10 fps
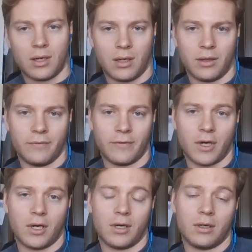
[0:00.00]
of
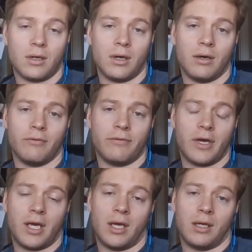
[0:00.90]

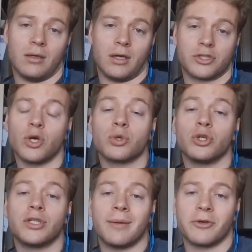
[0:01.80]
a
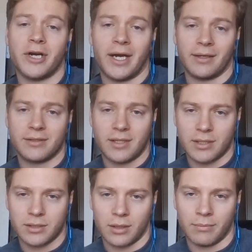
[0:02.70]
social democratic
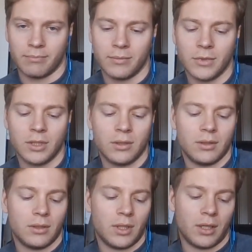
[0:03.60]
system,
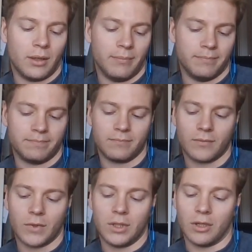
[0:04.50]
um,
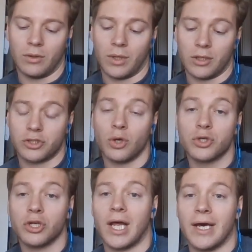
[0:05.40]
a
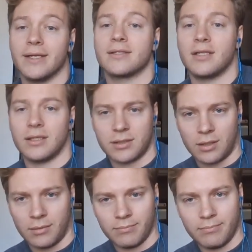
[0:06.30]
socialized
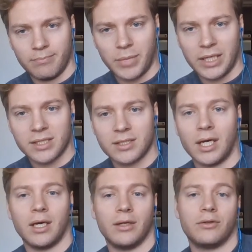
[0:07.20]
system based
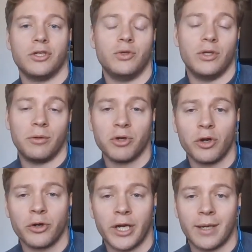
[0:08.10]
on the New Deal
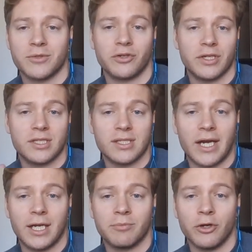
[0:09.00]
programs, the Great
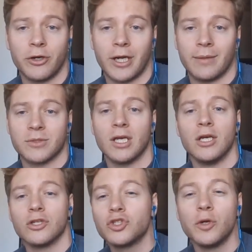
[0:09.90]
Society programs,
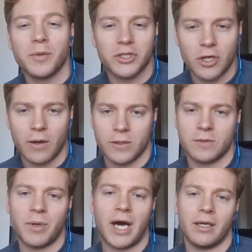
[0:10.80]

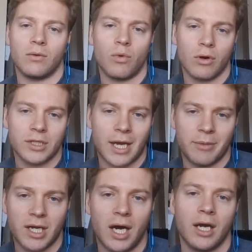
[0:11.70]
supercharged by a
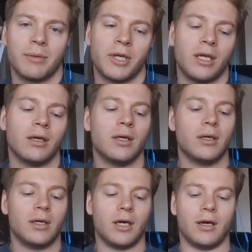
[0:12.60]
wartime economy
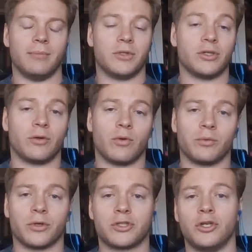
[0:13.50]
during
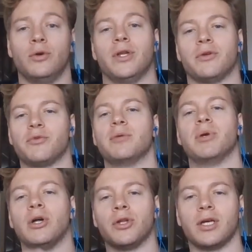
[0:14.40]
World War II, and the
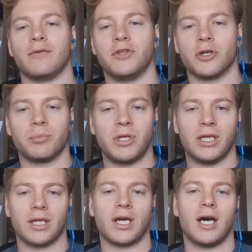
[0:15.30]
rebuilding of
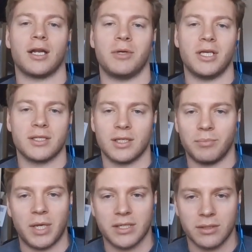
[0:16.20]
European economies,
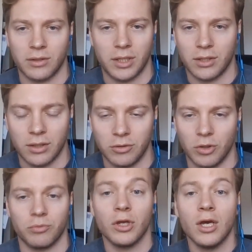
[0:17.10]
and basically
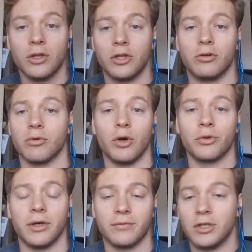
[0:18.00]
the
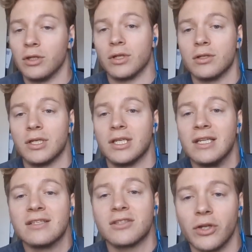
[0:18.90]
growth of the
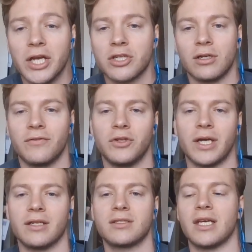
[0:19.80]
installation of the
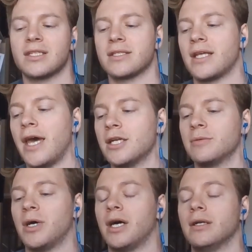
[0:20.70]
United States as the
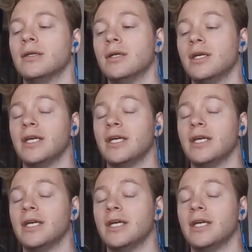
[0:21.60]
hegemon,